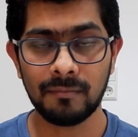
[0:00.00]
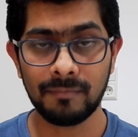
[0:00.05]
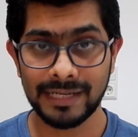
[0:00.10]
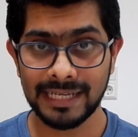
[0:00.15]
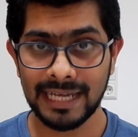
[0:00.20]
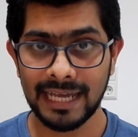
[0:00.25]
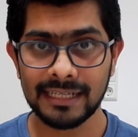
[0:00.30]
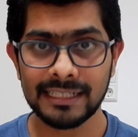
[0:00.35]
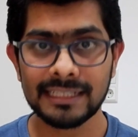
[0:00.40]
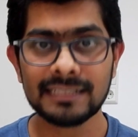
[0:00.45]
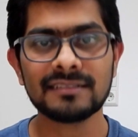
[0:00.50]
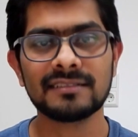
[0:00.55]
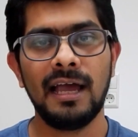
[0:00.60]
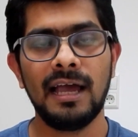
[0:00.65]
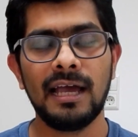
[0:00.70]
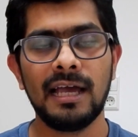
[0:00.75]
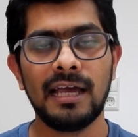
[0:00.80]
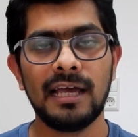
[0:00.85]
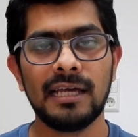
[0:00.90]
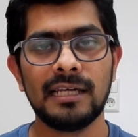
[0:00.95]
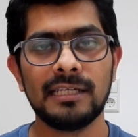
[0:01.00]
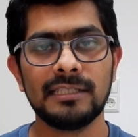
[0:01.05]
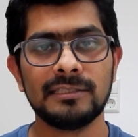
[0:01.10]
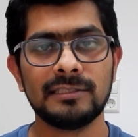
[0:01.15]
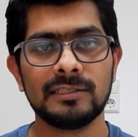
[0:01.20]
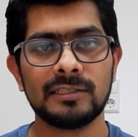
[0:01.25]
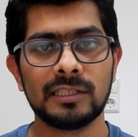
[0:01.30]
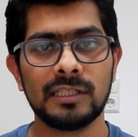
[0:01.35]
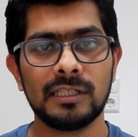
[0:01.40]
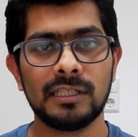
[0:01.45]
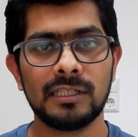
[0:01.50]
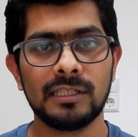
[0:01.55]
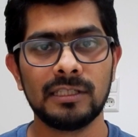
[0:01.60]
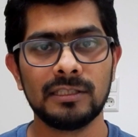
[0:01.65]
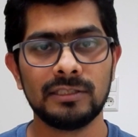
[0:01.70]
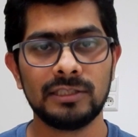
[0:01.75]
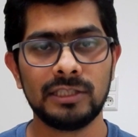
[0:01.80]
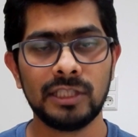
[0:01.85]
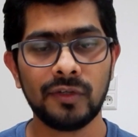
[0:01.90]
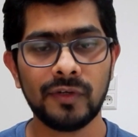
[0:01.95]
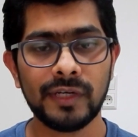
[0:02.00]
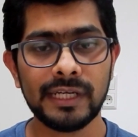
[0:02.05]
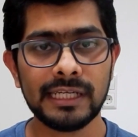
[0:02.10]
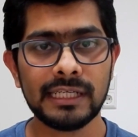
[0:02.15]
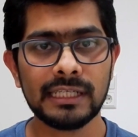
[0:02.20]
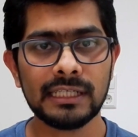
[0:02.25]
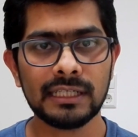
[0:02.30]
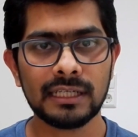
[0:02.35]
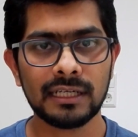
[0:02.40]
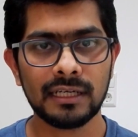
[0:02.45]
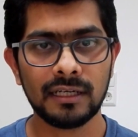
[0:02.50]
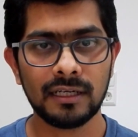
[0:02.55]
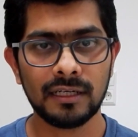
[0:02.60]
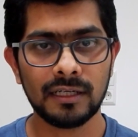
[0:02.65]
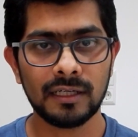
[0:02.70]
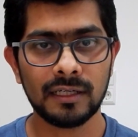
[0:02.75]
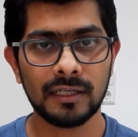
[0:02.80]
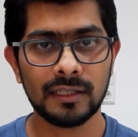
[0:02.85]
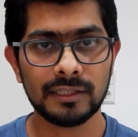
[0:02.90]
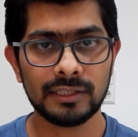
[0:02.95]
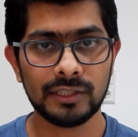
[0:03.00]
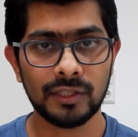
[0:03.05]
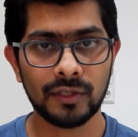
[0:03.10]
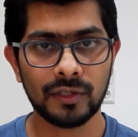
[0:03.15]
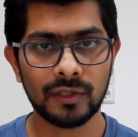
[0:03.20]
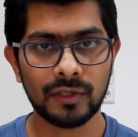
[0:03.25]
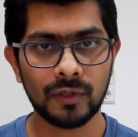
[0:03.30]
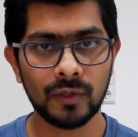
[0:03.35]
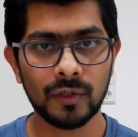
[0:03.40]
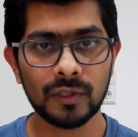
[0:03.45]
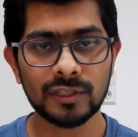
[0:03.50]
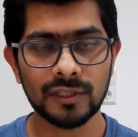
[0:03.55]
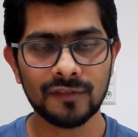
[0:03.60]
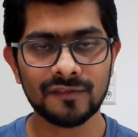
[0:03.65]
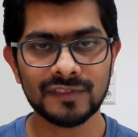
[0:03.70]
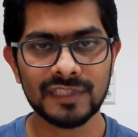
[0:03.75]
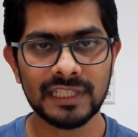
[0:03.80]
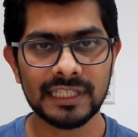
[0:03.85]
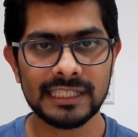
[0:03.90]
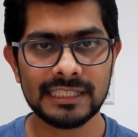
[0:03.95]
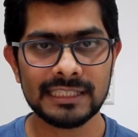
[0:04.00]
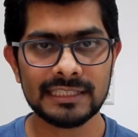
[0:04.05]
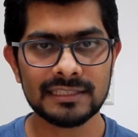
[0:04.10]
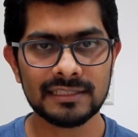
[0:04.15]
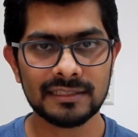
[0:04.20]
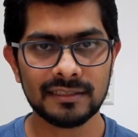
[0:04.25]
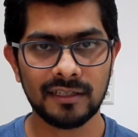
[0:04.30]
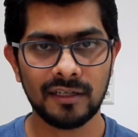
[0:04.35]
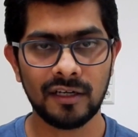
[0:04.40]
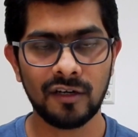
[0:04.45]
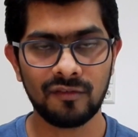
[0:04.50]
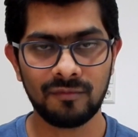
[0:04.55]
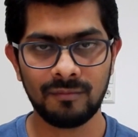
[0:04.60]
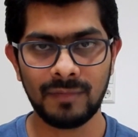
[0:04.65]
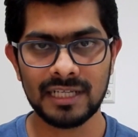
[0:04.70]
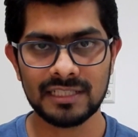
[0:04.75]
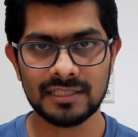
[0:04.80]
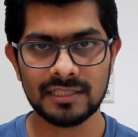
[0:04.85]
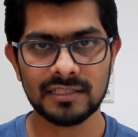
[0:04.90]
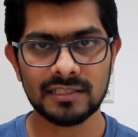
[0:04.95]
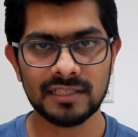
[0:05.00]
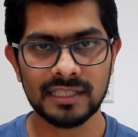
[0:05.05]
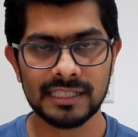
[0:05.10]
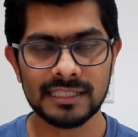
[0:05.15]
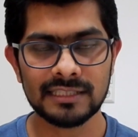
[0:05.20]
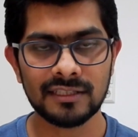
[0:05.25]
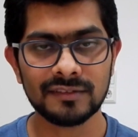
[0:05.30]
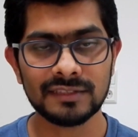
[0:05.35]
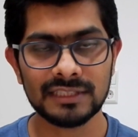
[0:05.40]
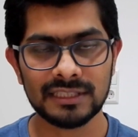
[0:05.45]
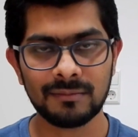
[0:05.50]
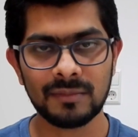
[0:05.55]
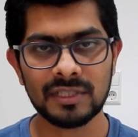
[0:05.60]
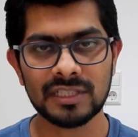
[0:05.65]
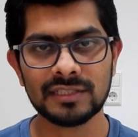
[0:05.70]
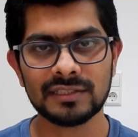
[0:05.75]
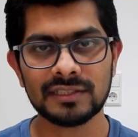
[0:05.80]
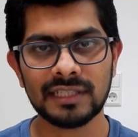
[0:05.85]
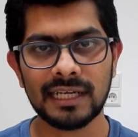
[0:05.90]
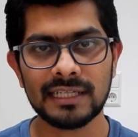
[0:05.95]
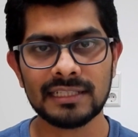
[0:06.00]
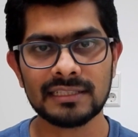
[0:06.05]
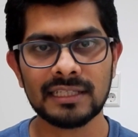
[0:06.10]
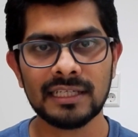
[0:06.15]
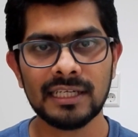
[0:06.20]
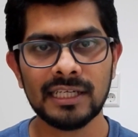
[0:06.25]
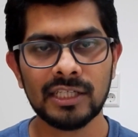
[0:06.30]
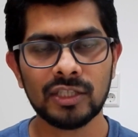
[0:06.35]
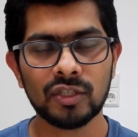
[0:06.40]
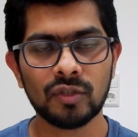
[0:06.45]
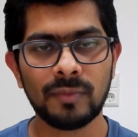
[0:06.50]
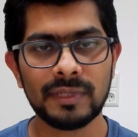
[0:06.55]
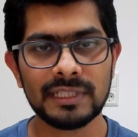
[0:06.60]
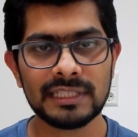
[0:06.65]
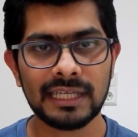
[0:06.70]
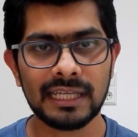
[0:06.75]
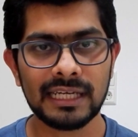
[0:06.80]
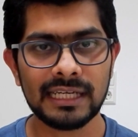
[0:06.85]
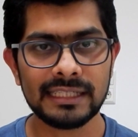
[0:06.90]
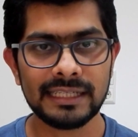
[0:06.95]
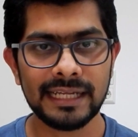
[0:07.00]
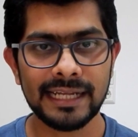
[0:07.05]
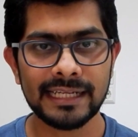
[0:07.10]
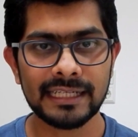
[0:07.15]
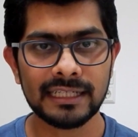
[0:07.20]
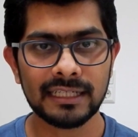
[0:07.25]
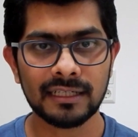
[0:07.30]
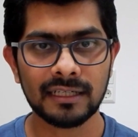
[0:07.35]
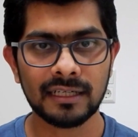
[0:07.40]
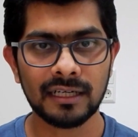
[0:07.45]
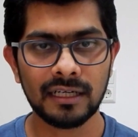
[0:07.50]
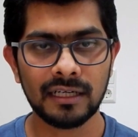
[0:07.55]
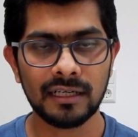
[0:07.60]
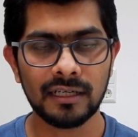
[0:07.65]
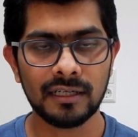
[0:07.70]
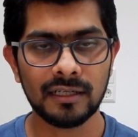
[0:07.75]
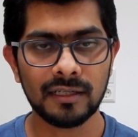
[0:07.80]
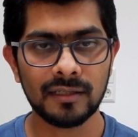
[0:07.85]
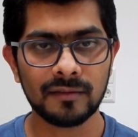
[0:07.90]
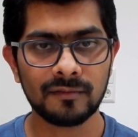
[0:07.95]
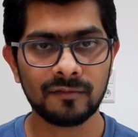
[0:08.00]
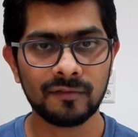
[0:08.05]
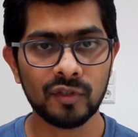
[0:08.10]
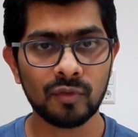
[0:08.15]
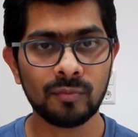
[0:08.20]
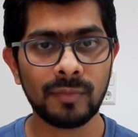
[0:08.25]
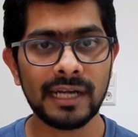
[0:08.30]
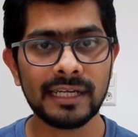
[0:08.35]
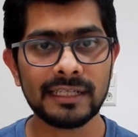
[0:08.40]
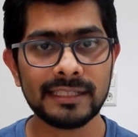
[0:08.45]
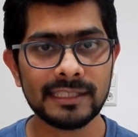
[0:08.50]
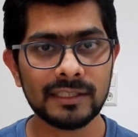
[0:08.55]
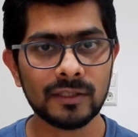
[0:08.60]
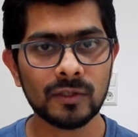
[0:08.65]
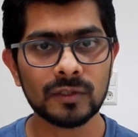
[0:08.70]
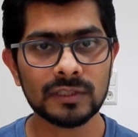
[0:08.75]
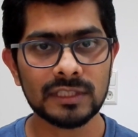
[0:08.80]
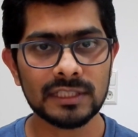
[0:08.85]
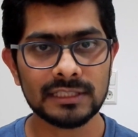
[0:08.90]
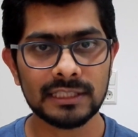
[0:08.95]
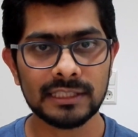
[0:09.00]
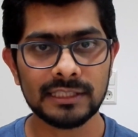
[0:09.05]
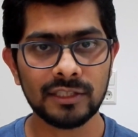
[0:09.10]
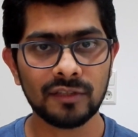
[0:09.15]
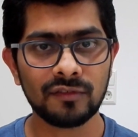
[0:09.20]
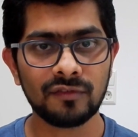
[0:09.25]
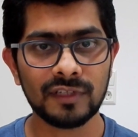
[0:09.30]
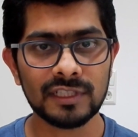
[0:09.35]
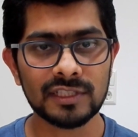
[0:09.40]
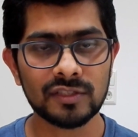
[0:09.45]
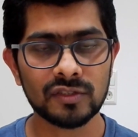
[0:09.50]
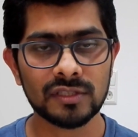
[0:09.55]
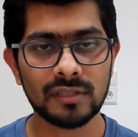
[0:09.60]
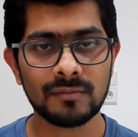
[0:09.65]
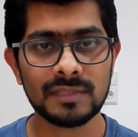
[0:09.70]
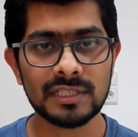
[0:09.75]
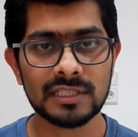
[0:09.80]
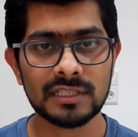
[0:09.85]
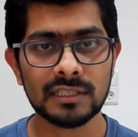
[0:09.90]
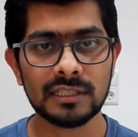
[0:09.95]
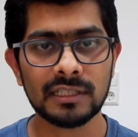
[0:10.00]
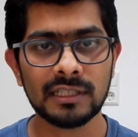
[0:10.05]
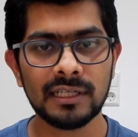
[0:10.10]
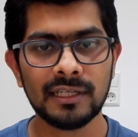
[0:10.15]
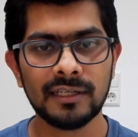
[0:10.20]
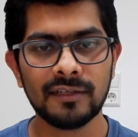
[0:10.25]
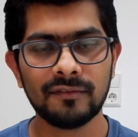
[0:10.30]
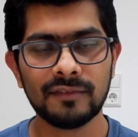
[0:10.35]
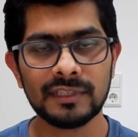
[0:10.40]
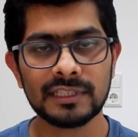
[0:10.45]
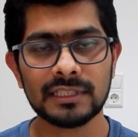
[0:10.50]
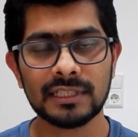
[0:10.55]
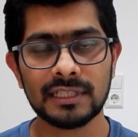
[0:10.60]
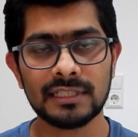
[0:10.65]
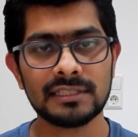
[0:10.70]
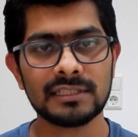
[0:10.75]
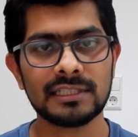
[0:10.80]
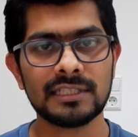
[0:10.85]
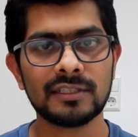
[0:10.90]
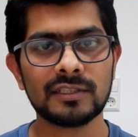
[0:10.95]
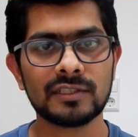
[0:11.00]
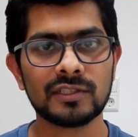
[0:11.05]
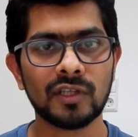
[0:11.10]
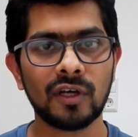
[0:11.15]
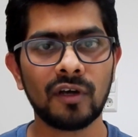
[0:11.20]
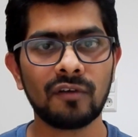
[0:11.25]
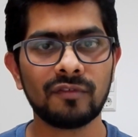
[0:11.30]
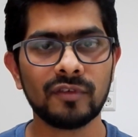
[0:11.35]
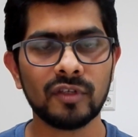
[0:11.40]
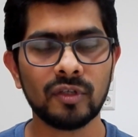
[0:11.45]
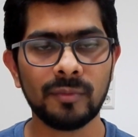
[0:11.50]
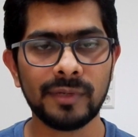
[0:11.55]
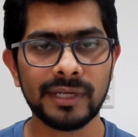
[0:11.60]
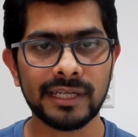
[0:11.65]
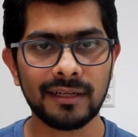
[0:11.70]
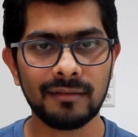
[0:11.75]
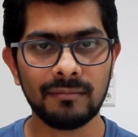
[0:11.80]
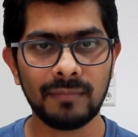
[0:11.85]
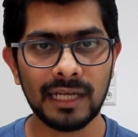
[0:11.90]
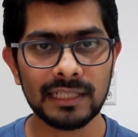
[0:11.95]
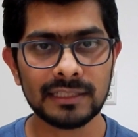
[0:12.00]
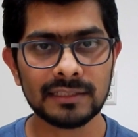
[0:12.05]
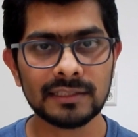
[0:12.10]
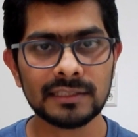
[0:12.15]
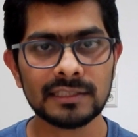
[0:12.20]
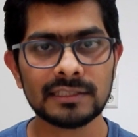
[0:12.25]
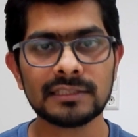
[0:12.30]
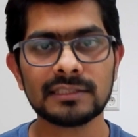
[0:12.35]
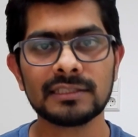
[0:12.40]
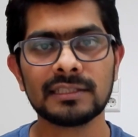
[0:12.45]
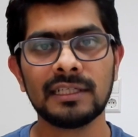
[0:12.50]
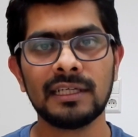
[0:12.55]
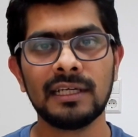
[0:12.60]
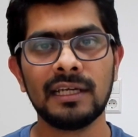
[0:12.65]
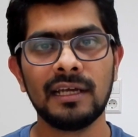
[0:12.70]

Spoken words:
mechanics. And during your course of studies, of master studies on simulation science, you basically take a few mandatory courses in your first semester, which constitutes of numerical methods,